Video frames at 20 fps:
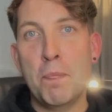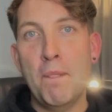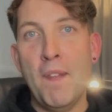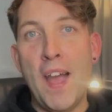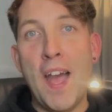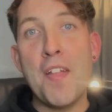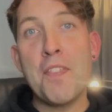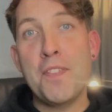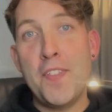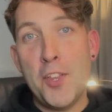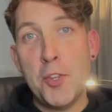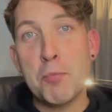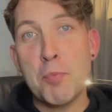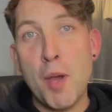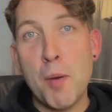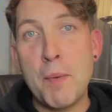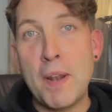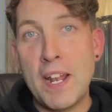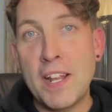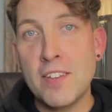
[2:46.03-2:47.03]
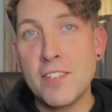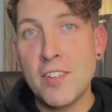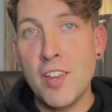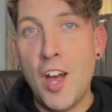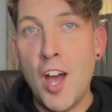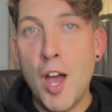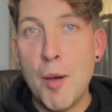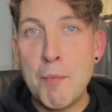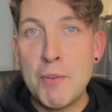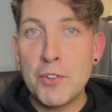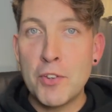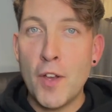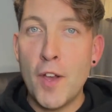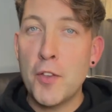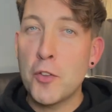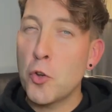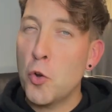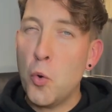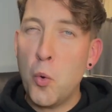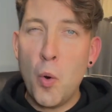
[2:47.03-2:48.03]
At this moment in time is
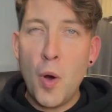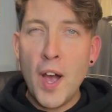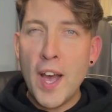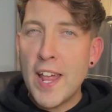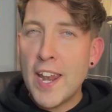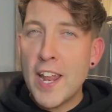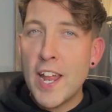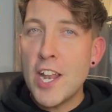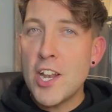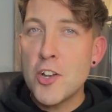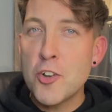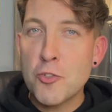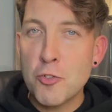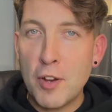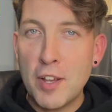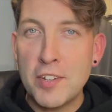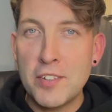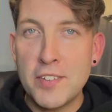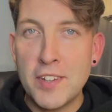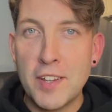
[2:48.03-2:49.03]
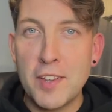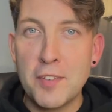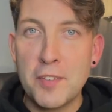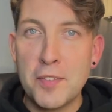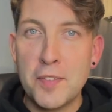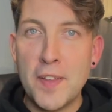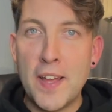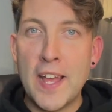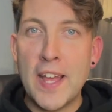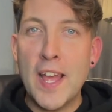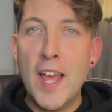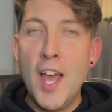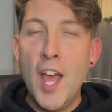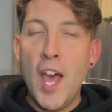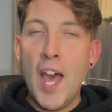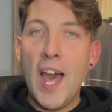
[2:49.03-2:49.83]
quite an interesting thing.